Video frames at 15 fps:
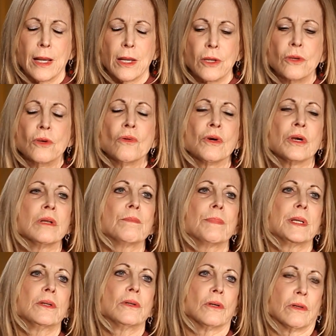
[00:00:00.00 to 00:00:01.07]
you can
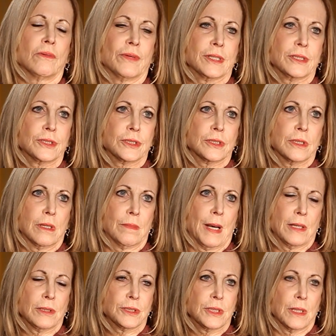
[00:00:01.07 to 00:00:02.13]
be nervous
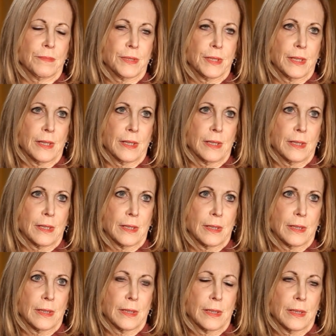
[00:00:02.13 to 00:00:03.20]
about something.
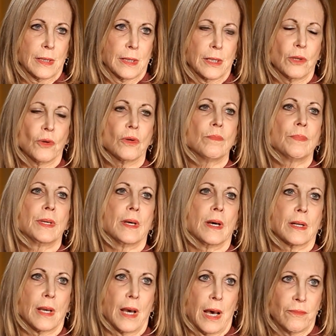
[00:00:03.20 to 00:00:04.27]
You can be
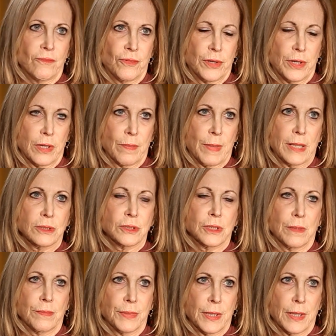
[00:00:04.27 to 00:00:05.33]
unconfident about
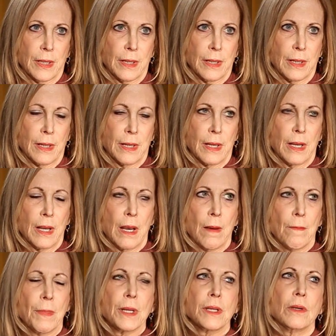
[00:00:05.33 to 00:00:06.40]
something.
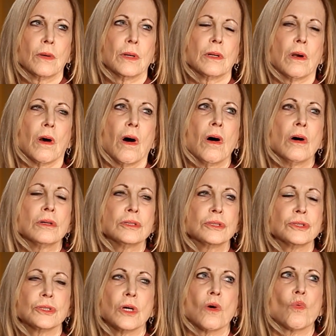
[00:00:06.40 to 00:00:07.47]
But you can
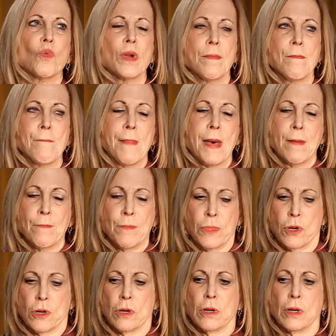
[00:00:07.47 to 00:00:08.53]
also
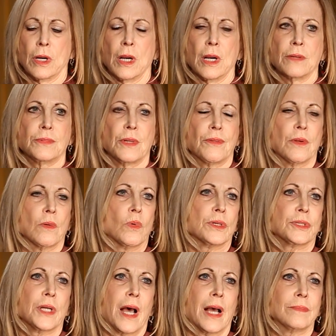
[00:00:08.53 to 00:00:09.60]
remember that there were
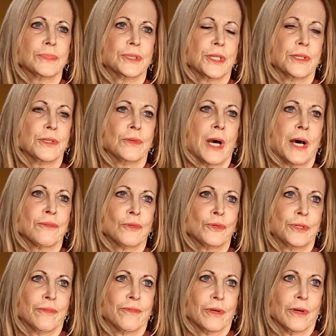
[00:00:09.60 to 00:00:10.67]
times that you got through
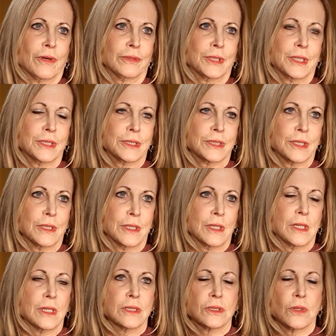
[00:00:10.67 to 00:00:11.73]
difficulties.
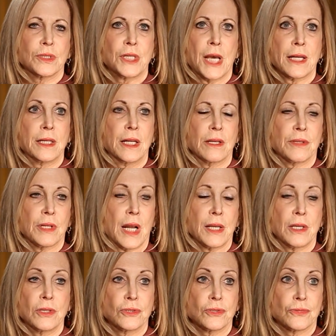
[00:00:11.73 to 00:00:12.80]
So a technique that I
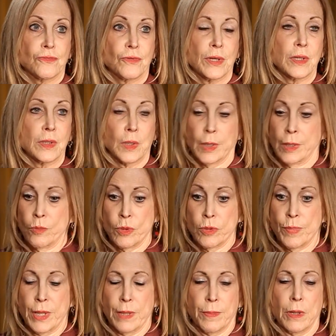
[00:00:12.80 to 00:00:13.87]
use frequently with
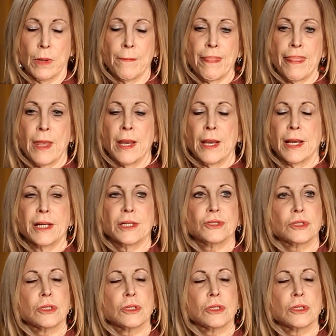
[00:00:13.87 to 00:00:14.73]
people is